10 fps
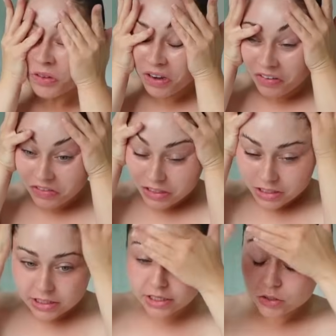So definitely
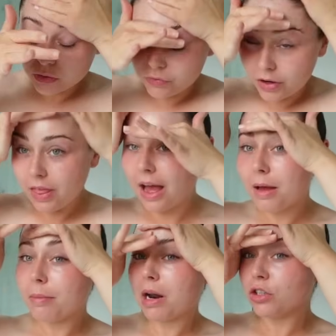stay tuned for
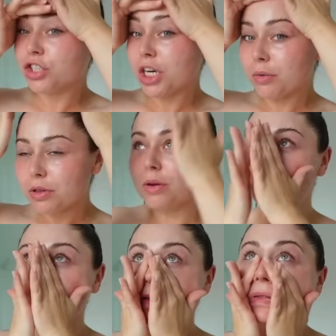that, but I'll share with you
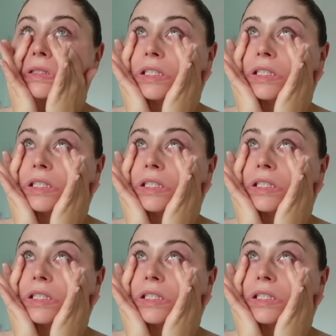guys